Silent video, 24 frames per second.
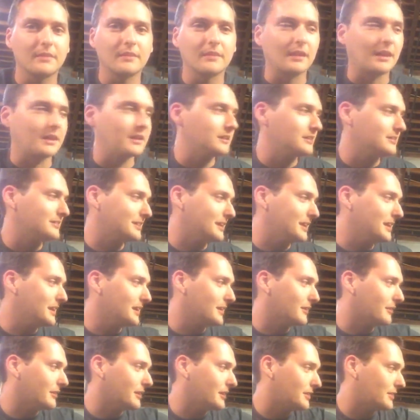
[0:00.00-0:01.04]
I didn't dent
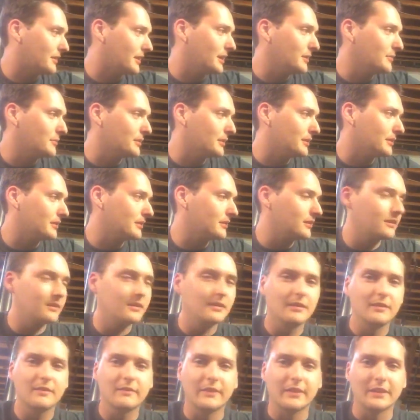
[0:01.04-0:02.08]
it or anything, but
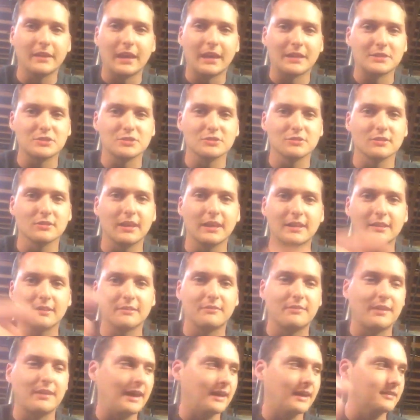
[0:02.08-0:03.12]
I just like the
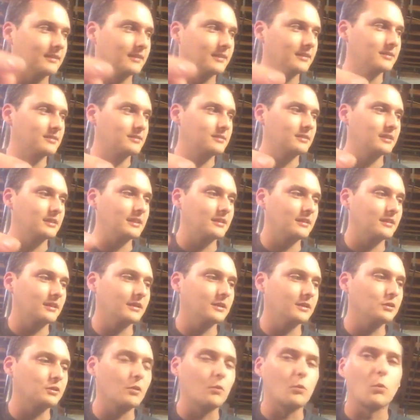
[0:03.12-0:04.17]
fact that
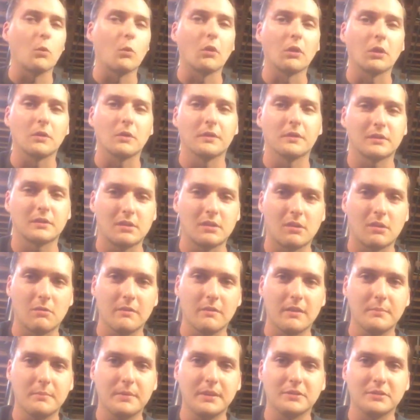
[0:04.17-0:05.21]
you can work on the car
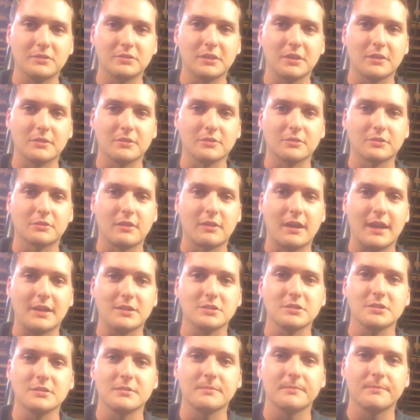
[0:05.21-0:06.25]
without being scared to scratch
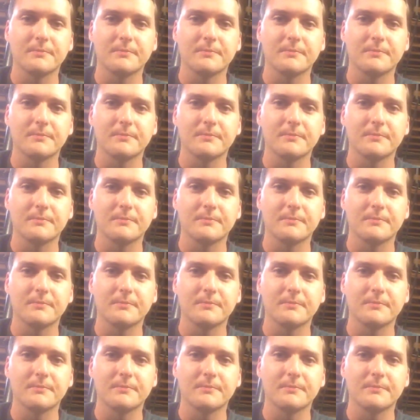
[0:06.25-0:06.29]
it.